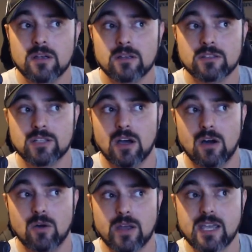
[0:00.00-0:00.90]

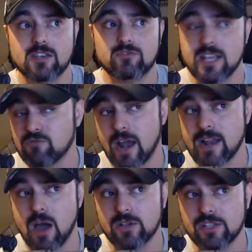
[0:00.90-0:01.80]
So he right
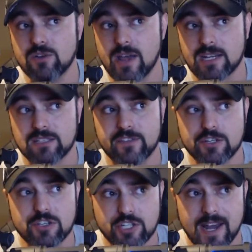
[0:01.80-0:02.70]
now is the new X
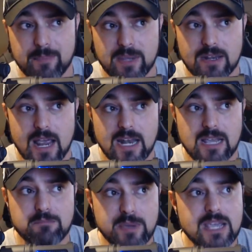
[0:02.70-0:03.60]
Division champion, and
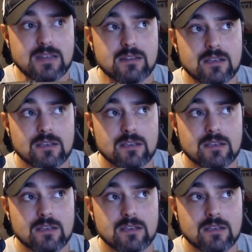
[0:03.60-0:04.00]
he beat